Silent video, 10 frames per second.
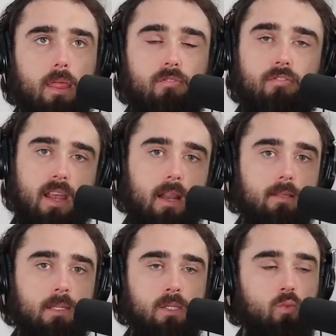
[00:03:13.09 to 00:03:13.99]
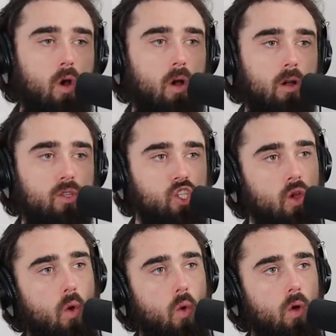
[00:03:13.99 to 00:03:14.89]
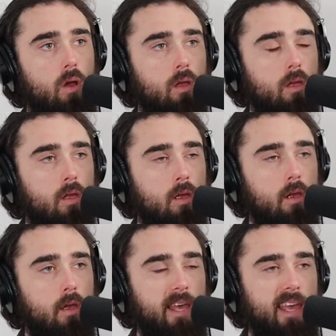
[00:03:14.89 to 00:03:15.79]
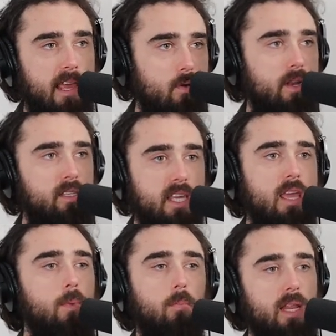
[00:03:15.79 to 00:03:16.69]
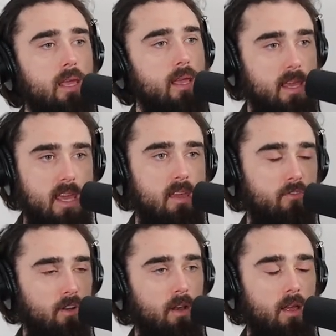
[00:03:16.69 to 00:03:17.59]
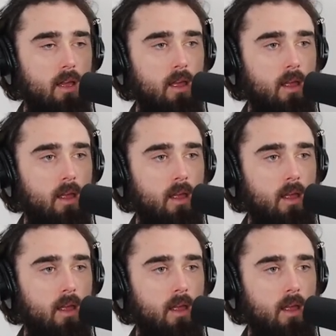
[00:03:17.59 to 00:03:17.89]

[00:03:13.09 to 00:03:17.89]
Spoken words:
the villains were so irredeemably evil.